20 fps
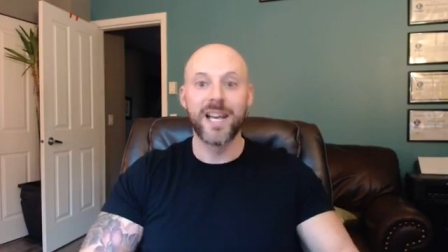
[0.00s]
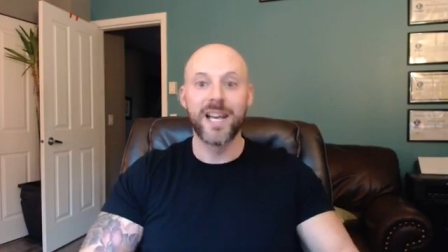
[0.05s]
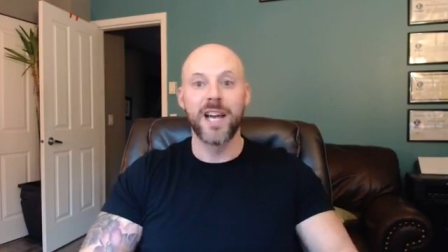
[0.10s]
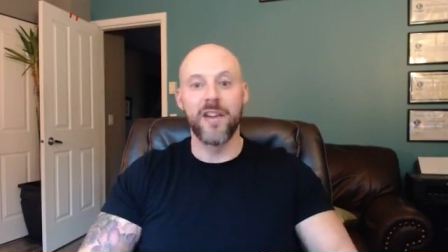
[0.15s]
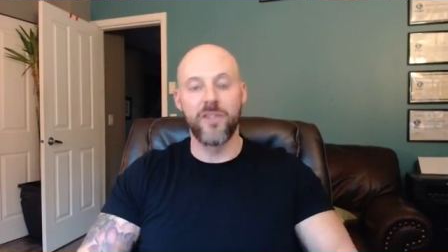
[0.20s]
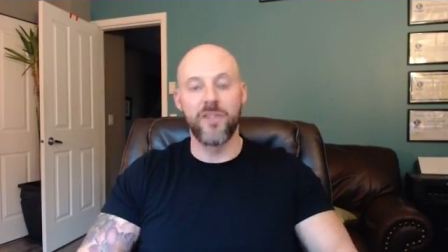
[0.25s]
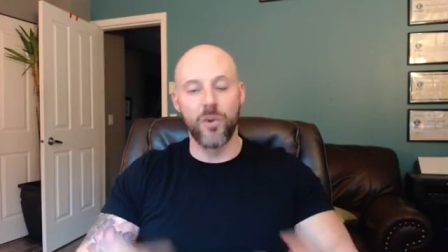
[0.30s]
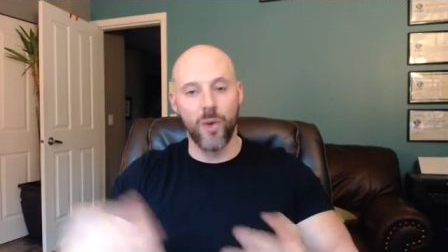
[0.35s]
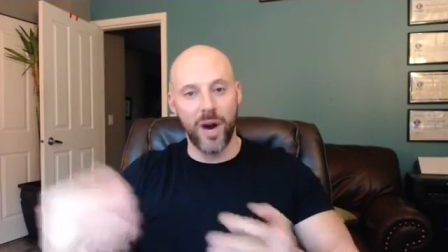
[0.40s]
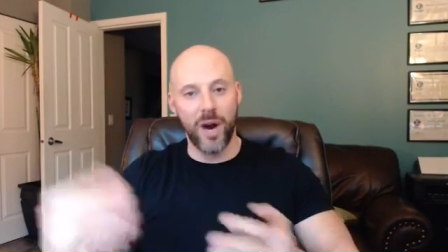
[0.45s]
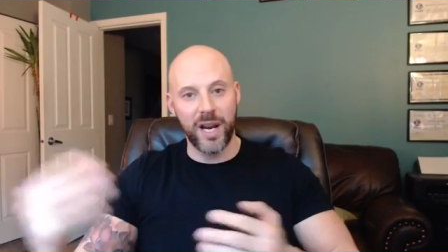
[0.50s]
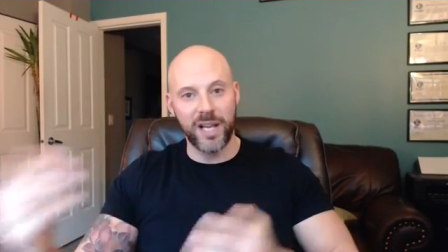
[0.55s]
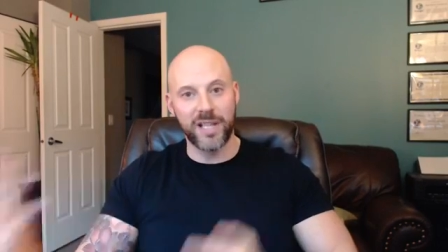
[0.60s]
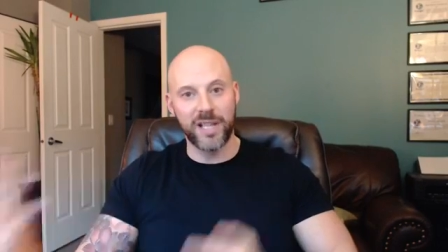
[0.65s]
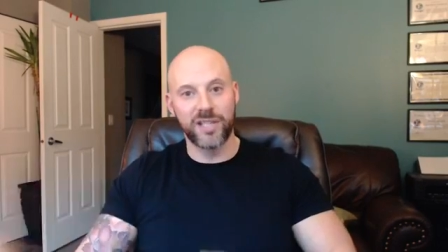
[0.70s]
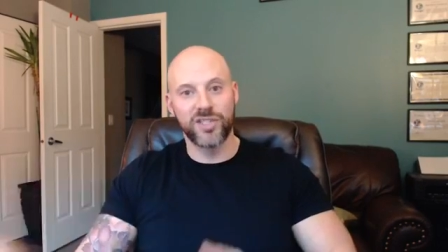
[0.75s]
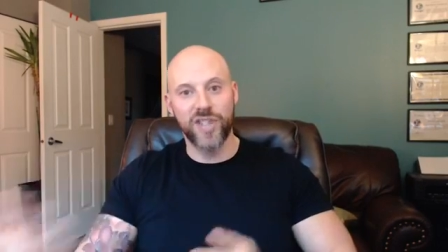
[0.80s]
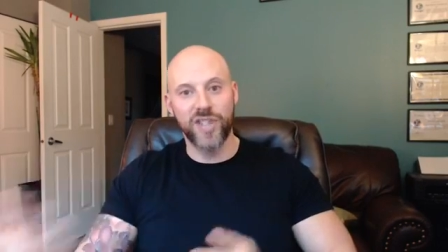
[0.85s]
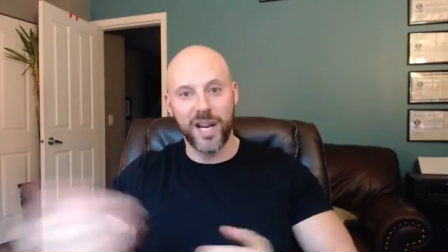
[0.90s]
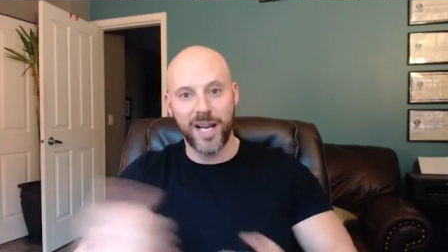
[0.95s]
If you want to
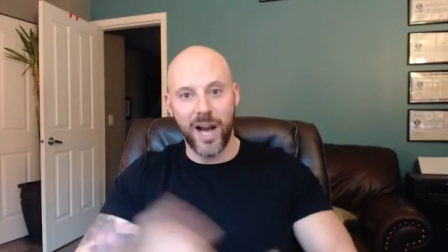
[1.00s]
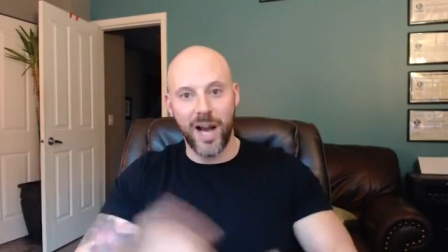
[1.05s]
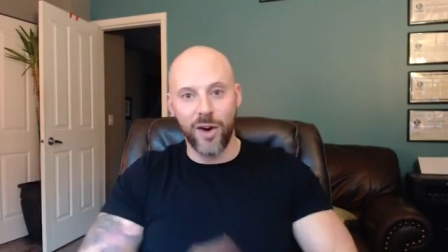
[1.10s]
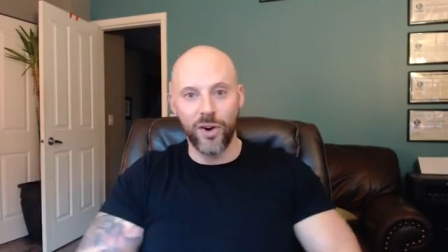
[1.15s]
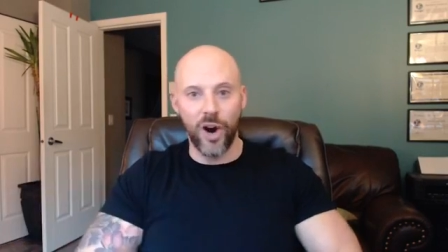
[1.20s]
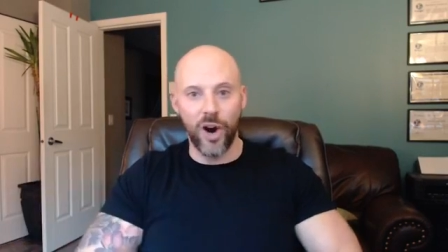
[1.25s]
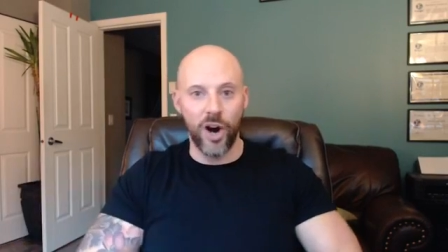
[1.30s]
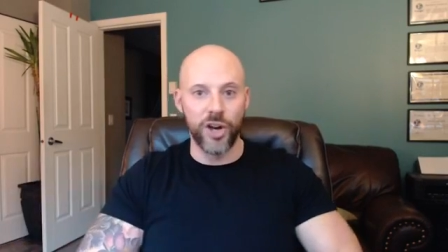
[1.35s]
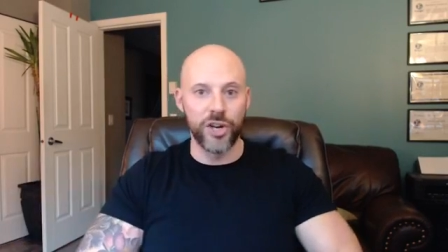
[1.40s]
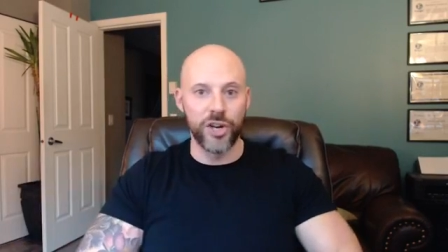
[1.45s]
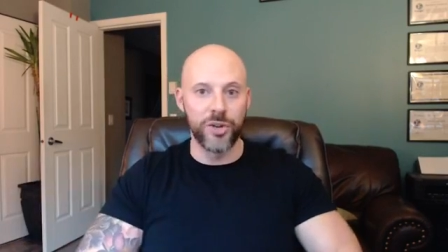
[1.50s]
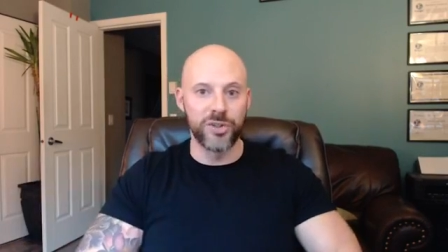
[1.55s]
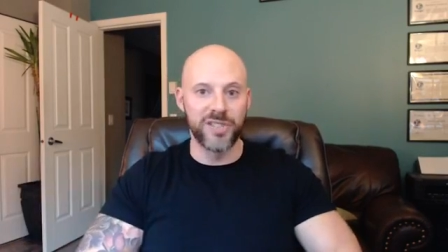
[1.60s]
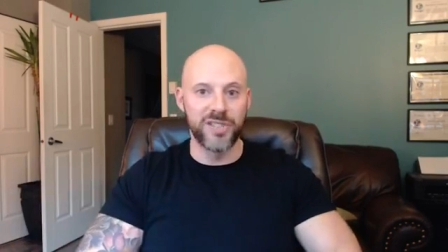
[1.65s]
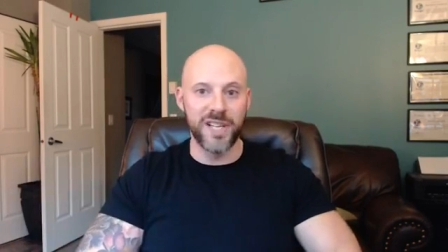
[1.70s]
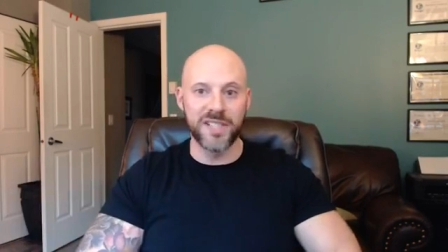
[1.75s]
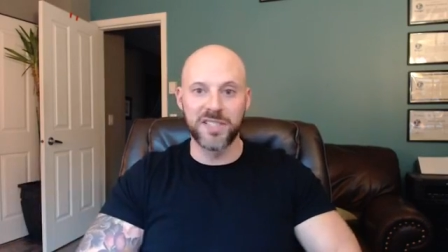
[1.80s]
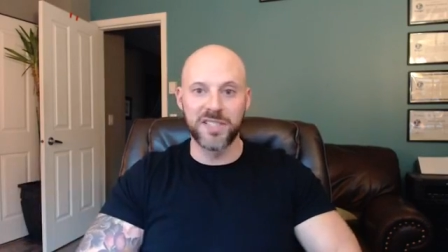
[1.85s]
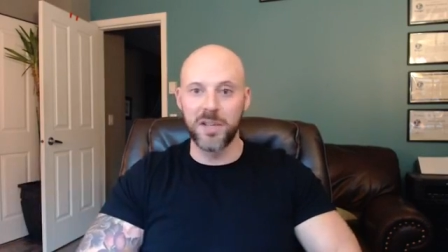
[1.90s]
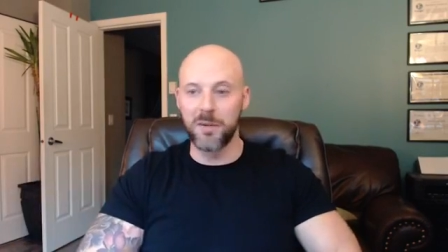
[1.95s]
check out our new
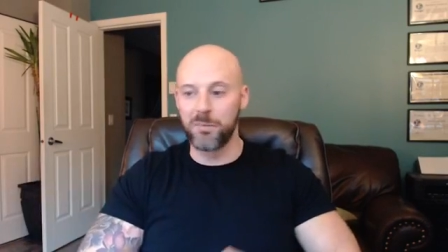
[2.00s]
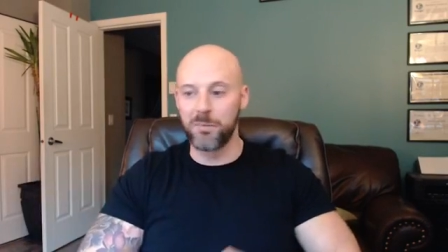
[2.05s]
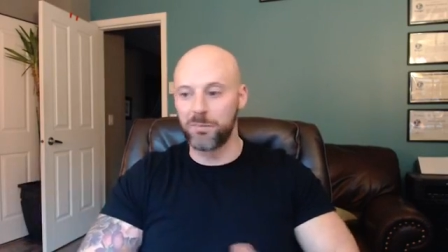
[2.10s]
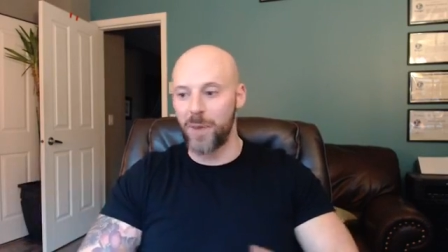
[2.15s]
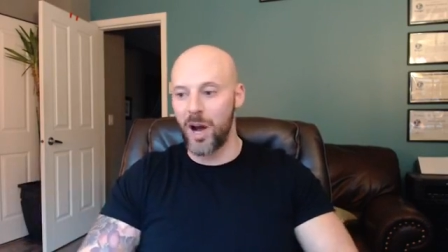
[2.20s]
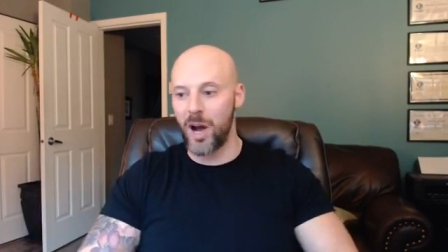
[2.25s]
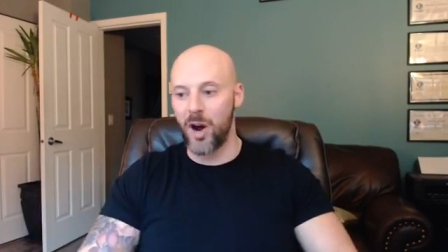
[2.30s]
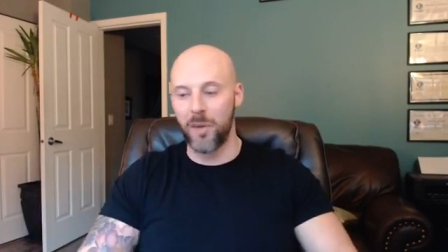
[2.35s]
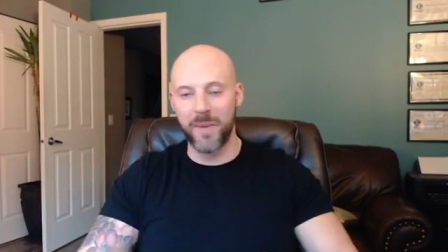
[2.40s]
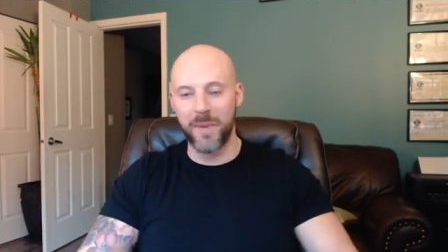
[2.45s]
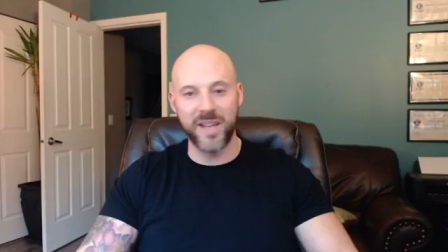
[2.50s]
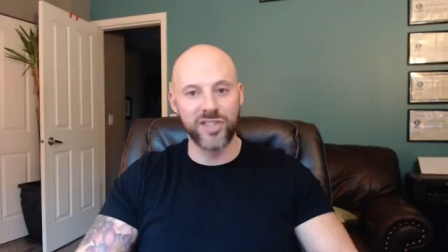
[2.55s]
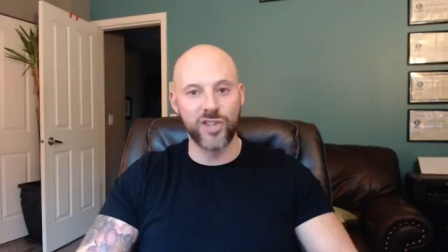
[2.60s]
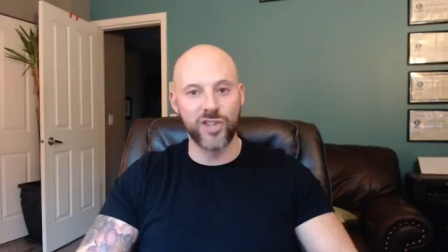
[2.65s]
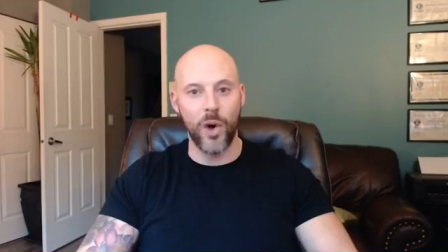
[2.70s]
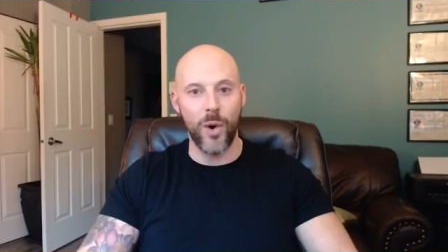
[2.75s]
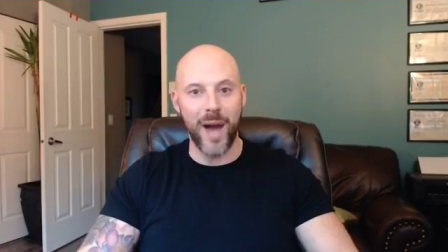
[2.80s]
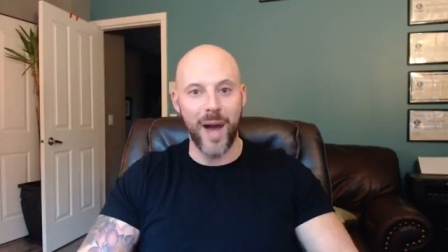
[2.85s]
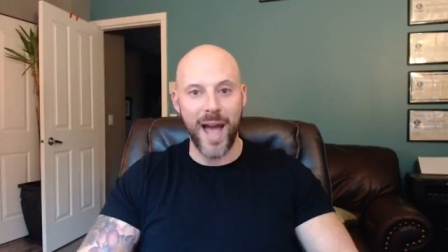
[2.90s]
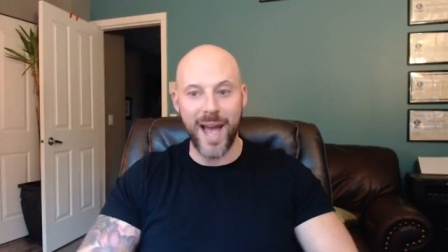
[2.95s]
system, by all means,
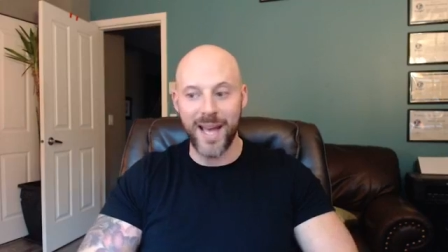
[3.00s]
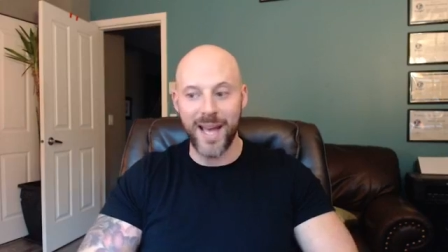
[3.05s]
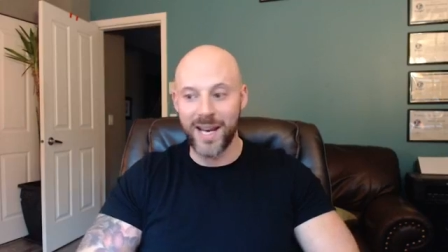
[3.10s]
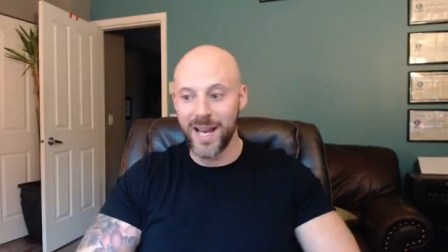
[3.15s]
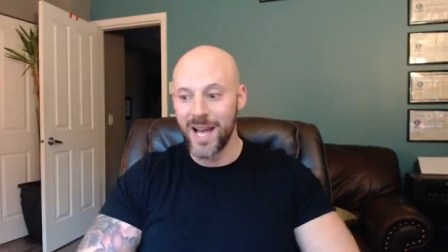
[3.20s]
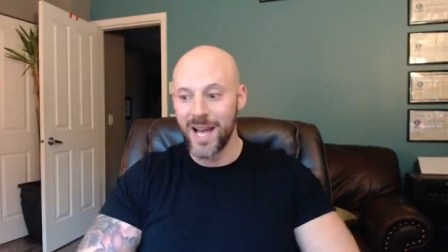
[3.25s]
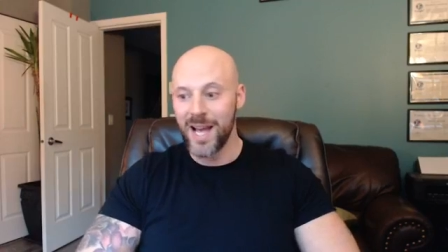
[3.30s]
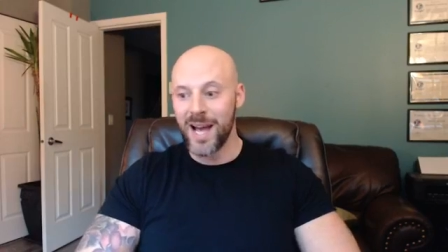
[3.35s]
go ahead.